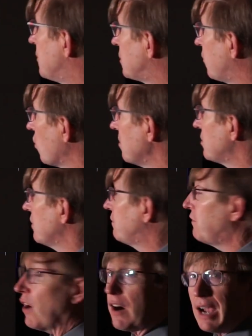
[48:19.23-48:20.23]
it's formed
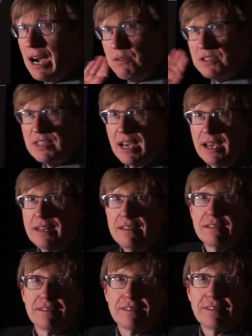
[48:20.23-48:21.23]
far outside,
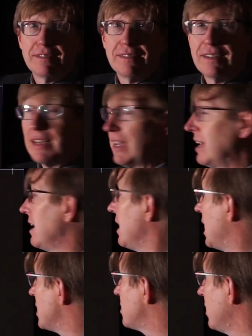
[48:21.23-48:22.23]

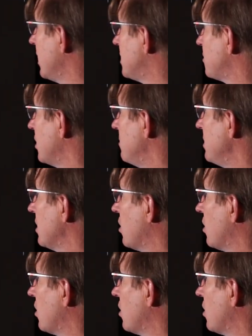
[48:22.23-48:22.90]
it's going to be a